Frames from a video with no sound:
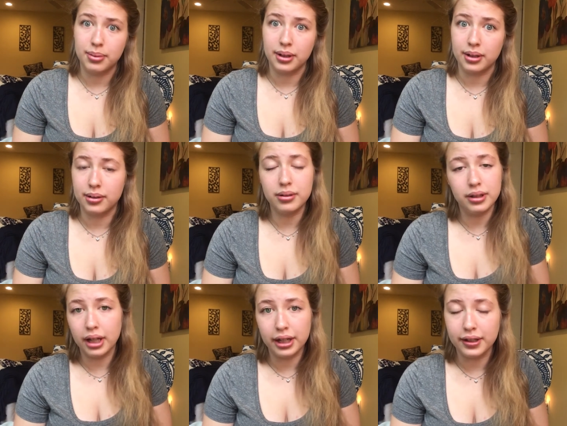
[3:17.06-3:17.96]
but not,
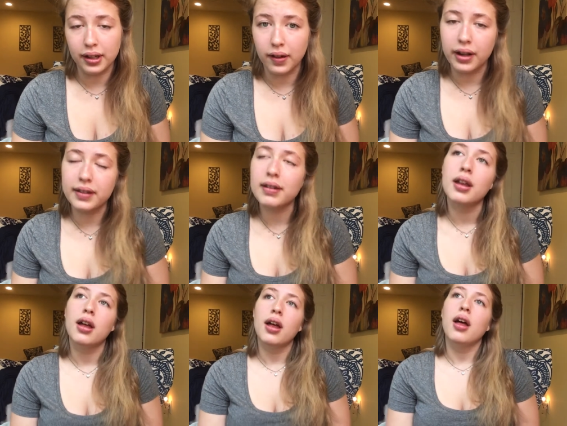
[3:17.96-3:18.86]
I digress.
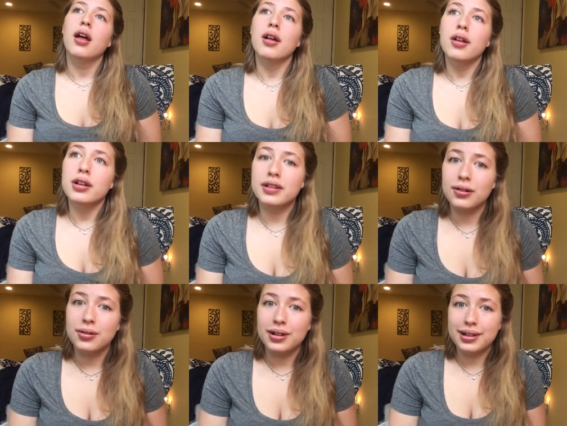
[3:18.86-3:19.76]

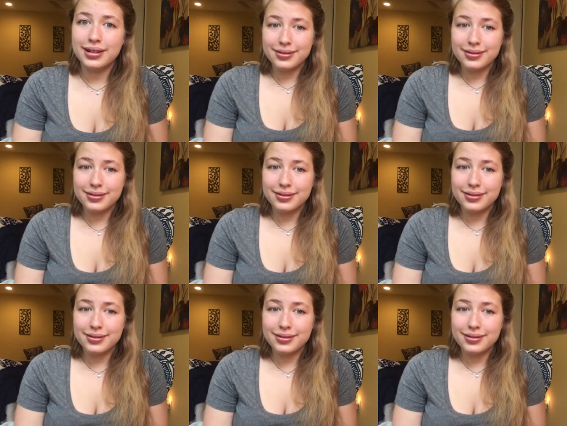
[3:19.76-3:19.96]
So